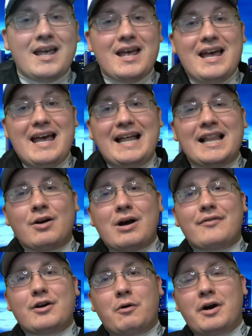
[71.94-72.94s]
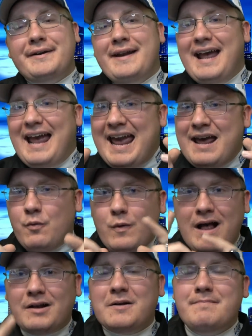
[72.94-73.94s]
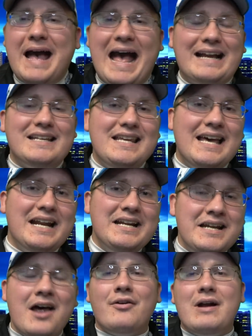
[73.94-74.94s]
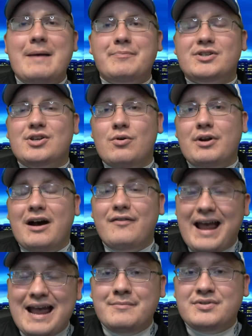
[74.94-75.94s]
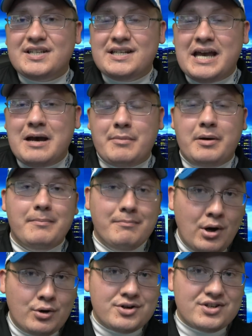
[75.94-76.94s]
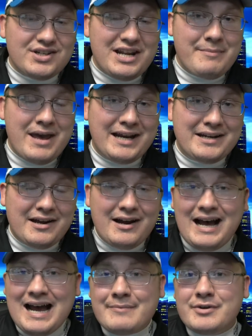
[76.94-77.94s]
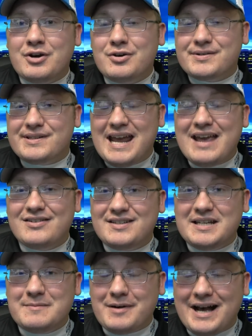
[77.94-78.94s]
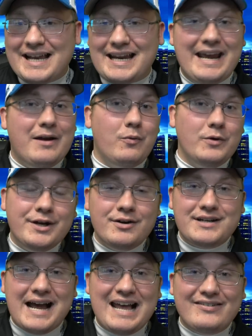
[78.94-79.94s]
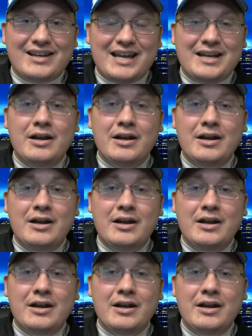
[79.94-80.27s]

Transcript: Hello everyone, and welcome back to yet another episode of MCM, Motor City Mania. I'm your host, David T. Pike, and we are diving in